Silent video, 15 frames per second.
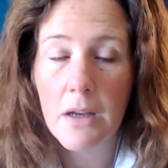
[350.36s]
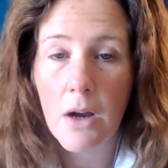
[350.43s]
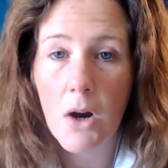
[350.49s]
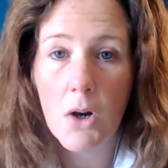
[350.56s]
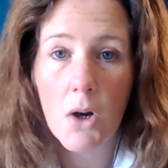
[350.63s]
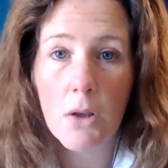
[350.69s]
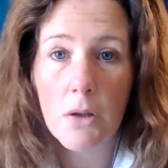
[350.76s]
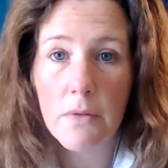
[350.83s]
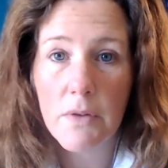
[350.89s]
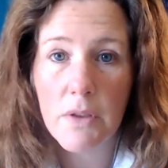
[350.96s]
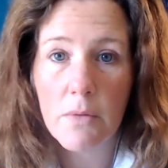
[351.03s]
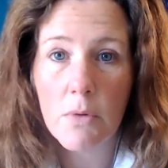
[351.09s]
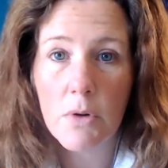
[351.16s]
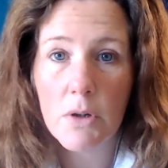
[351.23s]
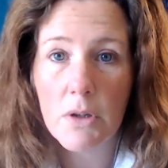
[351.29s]
are all over
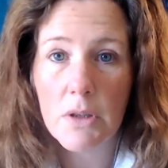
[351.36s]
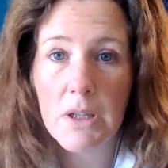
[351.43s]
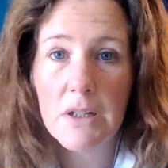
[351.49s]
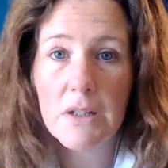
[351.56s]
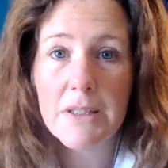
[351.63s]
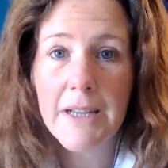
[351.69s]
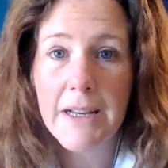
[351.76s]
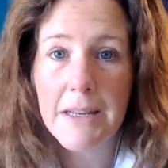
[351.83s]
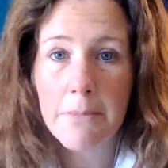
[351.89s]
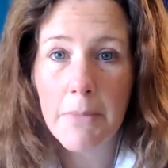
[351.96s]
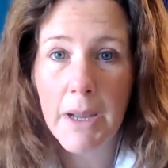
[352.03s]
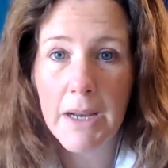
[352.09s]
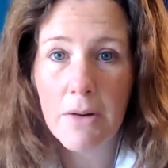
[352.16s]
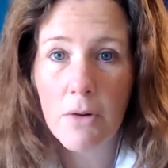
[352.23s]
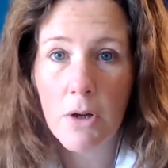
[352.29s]
the world. Little tiny
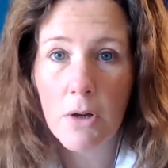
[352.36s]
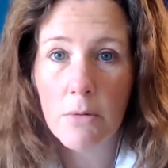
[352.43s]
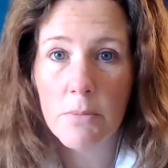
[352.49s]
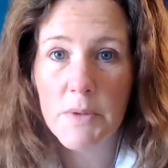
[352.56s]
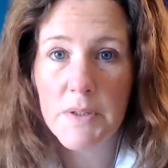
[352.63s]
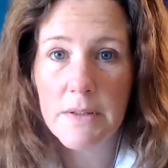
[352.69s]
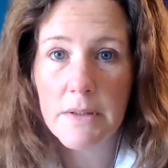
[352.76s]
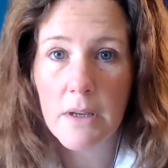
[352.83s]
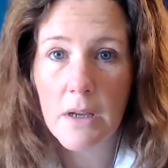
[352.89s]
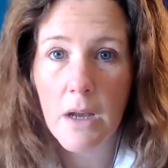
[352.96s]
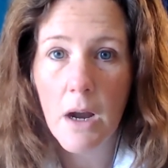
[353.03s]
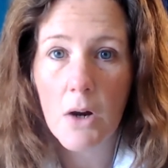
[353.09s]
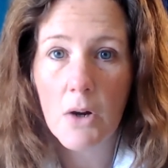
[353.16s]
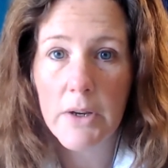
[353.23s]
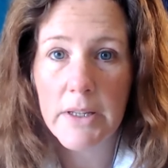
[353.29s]
microbes
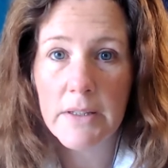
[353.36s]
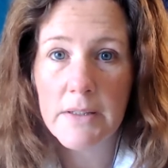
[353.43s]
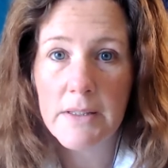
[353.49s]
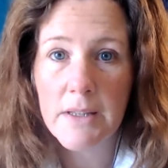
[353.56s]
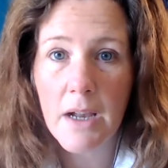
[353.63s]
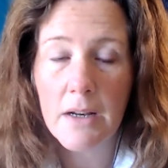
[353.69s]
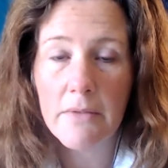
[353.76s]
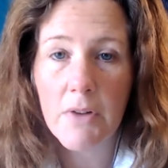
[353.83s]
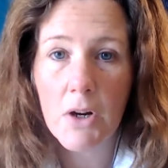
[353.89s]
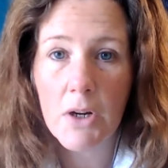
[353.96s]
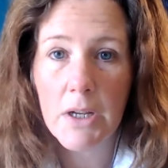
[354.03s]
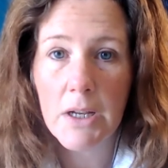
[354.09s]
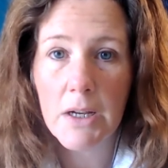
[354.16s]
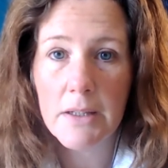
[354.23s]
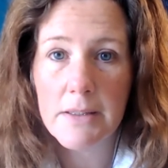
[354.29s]
are inside of our
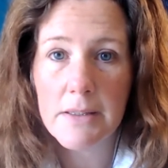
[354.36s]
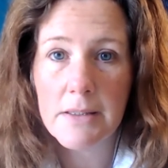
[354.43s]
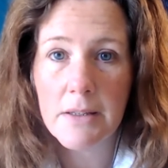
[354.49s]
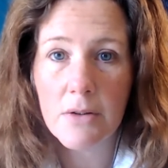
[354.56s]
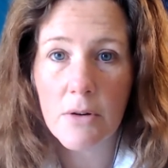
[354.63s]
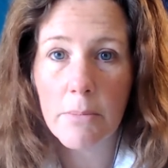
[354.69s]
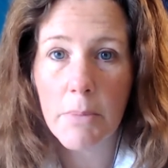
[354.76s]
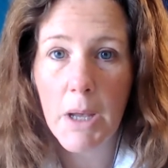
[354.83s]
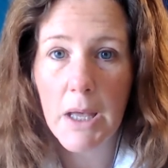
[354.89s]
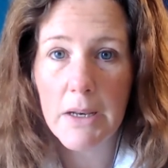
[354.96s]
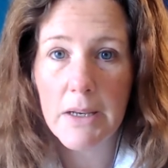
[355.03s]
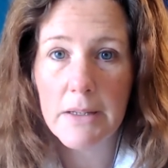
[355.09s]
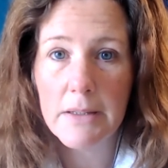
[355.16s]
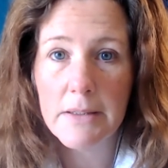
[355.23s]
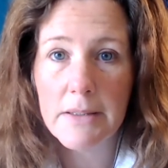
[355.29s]
guts in our
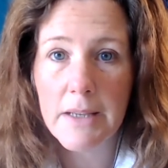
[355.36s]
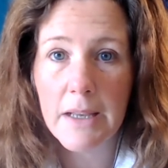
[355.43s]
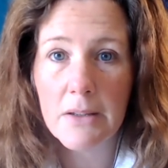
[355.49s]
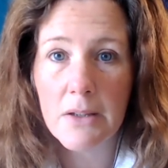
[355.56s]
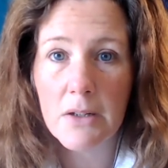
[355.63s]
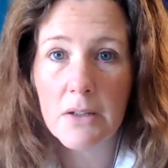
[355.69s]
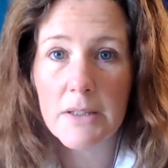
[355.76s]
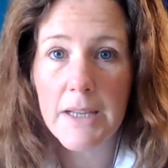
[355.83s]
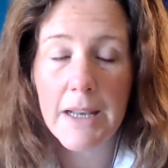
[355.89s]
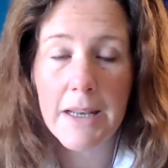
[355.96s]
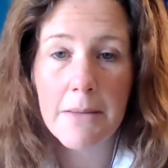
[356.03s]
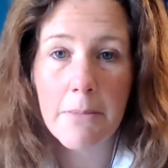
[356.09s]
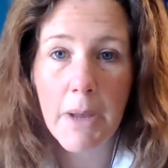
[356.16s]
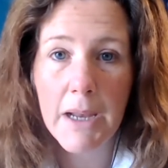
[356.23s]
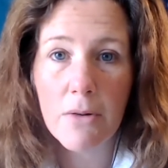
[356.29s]
bodies, and little
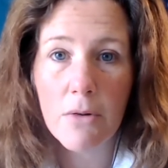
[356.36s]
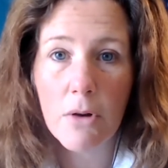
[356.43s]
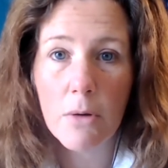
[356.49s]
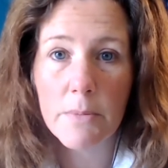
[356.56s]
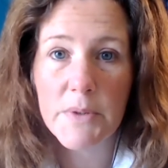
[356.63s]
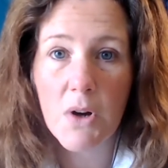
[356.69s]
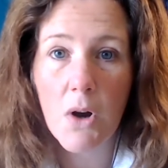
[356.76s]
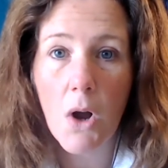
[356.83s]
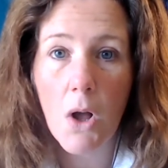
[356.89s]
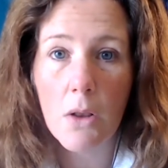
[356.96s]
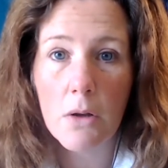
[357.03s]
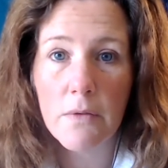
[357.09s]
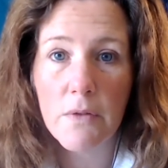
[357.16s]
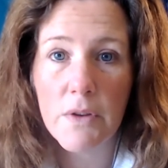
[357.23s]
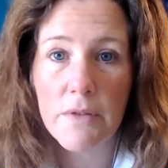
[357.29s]
tiny microbes are
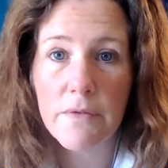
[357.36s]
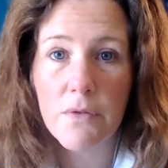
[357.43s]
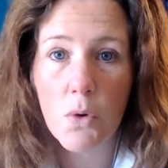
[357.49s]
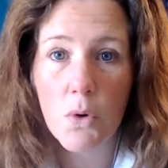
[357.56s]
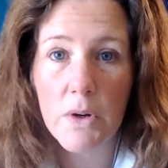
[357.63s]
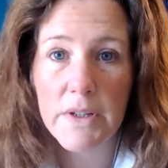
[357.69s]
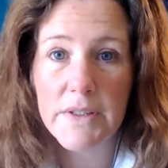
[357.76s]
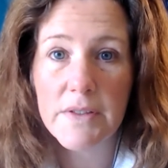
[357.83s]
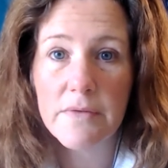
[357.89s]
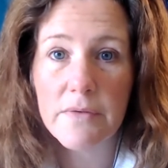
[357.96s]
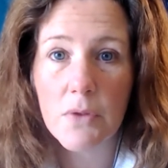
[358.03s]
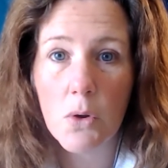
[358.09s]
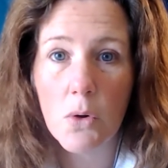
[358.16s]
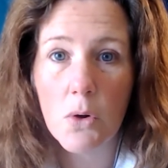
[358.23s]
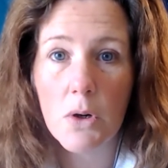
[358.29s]
all over the forest
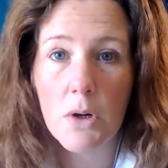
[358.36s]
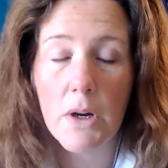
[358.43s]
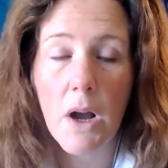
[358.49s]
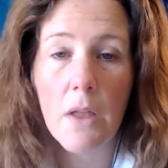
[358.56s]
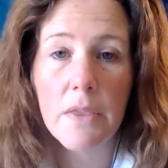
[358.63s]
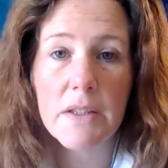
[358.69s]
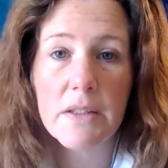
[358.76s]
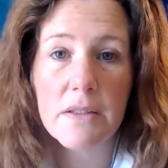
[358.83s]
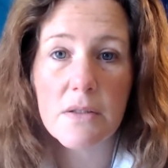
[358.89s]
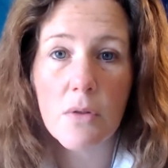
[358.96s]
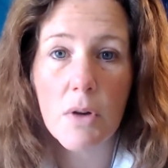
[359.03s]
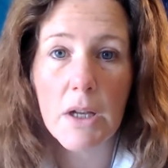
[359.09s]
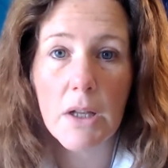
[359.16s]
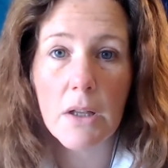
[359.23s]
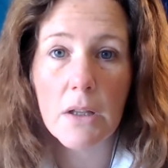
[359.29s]
floor on the
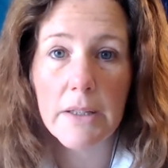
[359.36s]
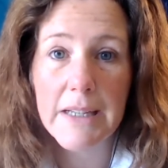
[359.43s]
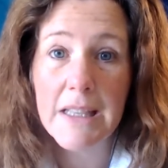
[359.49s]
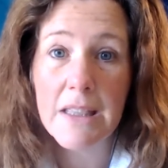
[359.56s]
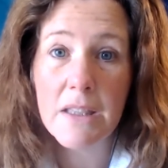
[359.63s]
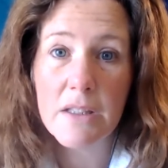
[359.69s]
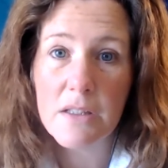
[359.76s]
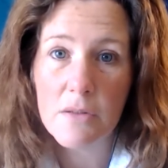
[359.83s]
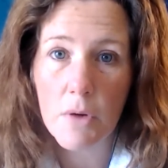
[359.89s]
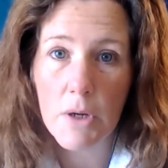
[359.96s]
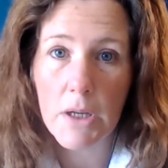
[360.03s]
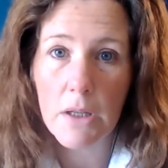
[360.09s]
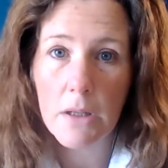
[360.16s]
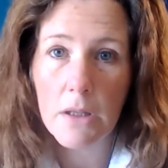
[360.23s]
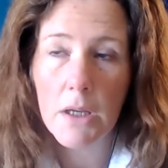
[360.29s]
soil, in the
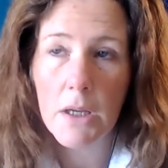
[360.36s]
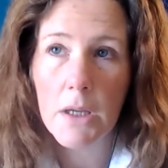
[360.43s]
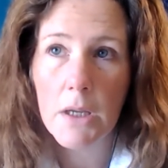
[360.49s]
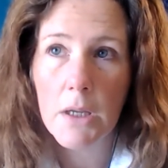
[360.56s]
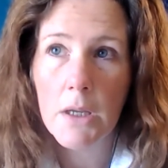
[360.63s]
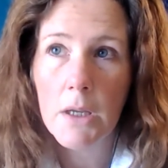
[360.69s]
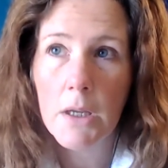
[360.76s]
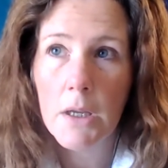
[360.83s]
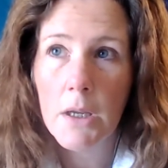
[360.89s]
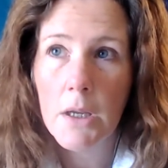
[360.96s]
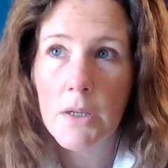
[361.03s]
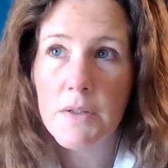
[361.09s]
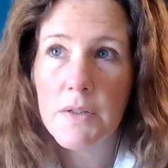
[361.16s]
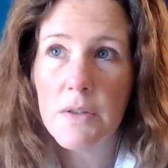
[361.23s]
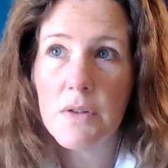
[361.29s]
soil.
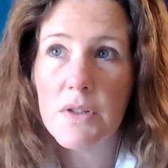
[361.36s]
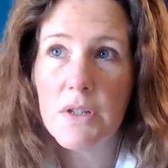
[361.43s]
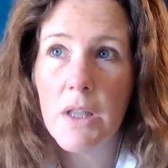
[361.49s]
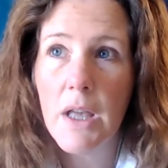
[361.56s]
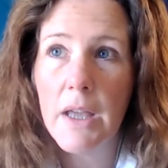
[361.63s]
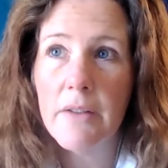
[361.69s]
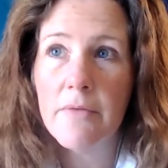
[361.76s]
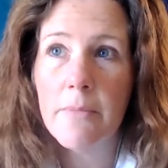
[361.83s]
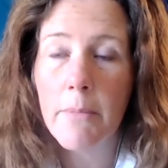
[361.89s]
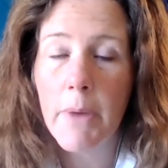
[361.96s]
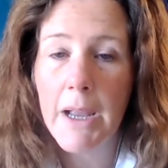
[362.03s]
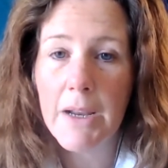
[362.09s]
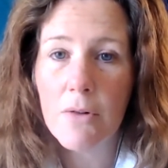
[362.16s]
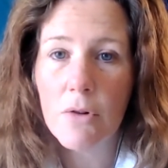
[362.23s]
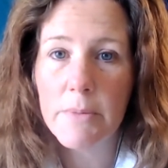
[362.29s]
So there's a lot of
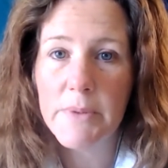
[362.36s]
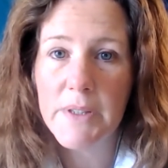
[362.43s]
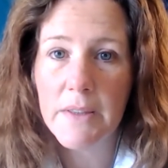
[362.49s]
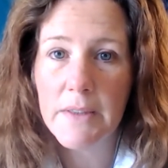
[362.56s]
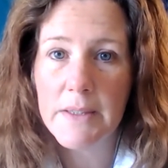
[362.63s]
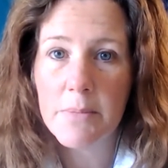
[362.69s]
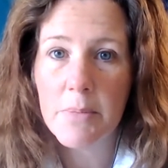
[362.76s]
microbes on this